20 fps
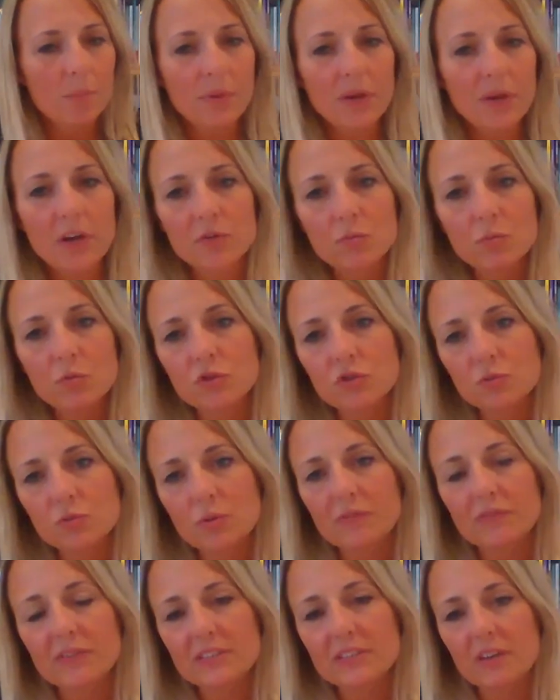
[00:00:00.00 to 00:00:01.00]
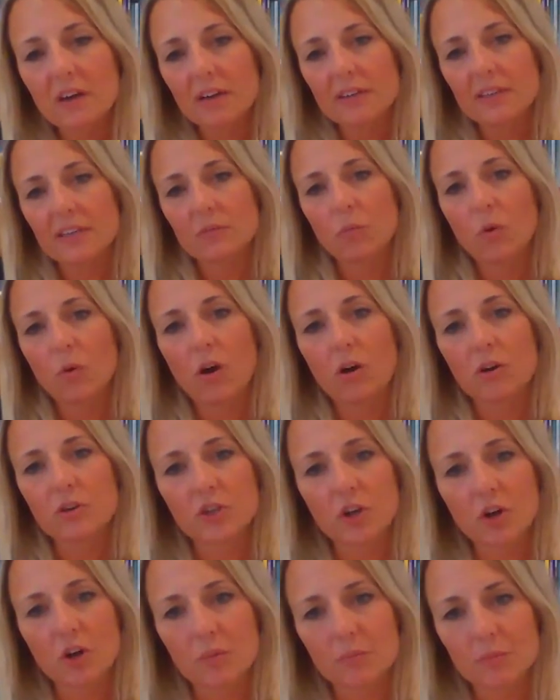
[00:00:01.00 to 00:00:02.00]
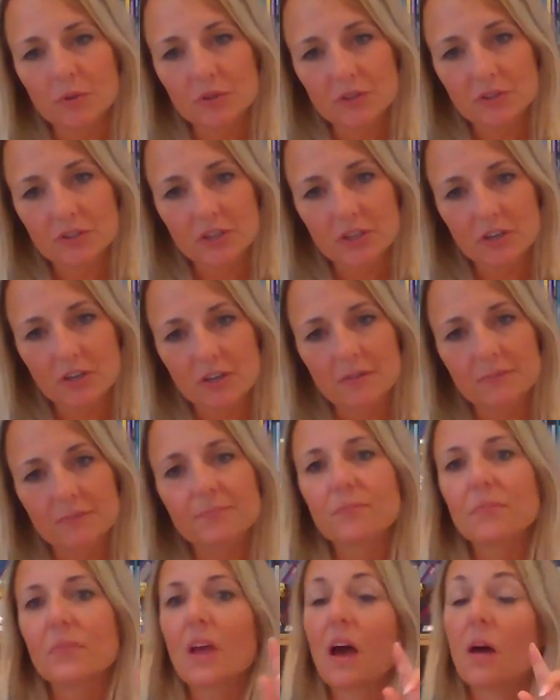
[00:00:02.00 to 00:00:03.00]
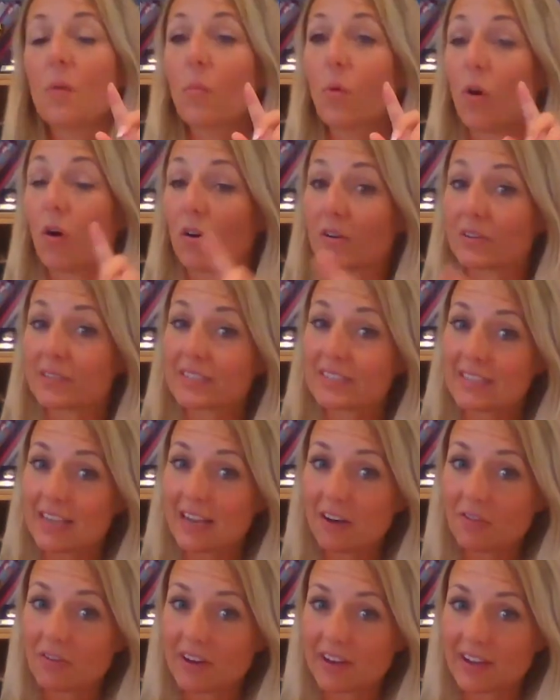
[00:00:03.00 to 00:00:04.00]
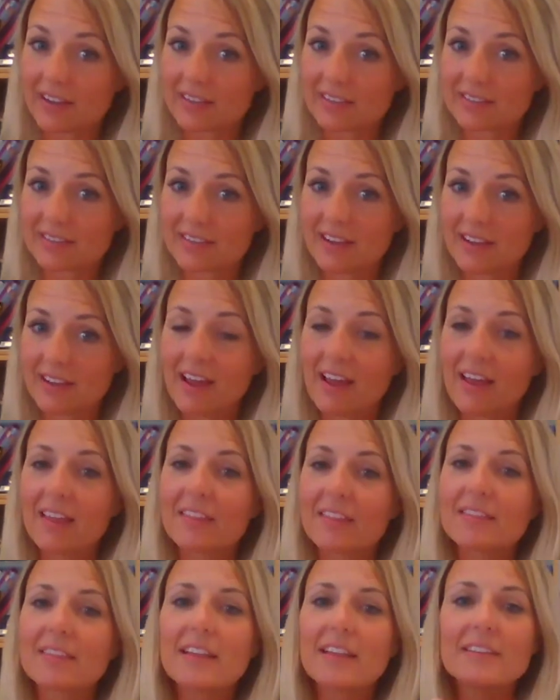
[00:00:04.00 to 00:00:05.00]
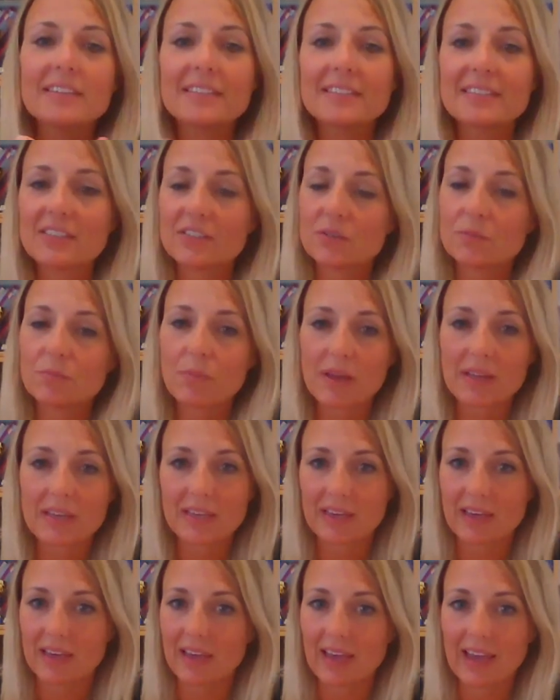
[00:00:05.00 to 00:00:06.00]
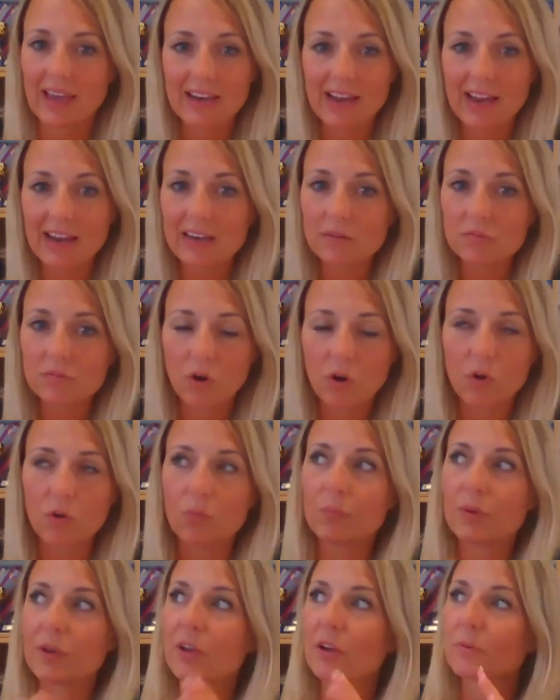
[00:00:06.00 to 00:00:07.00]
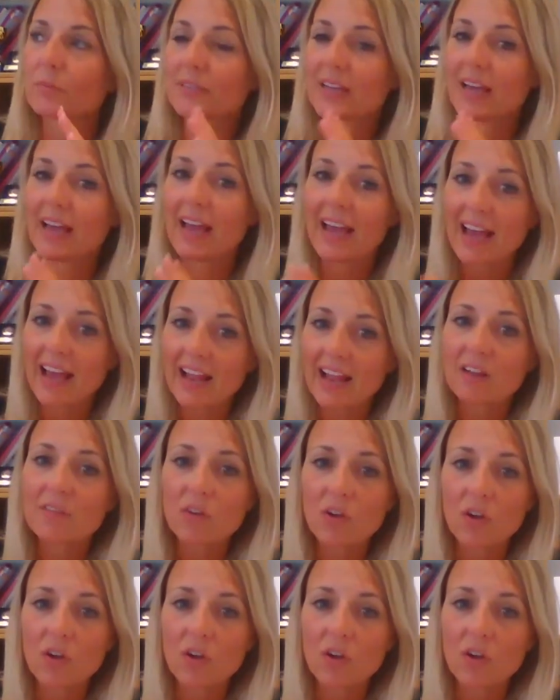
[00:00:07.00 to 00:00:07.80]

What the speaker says: Because once we've decided what our chocolate buttons are and what our celery is, then decision making in any role becomes a hell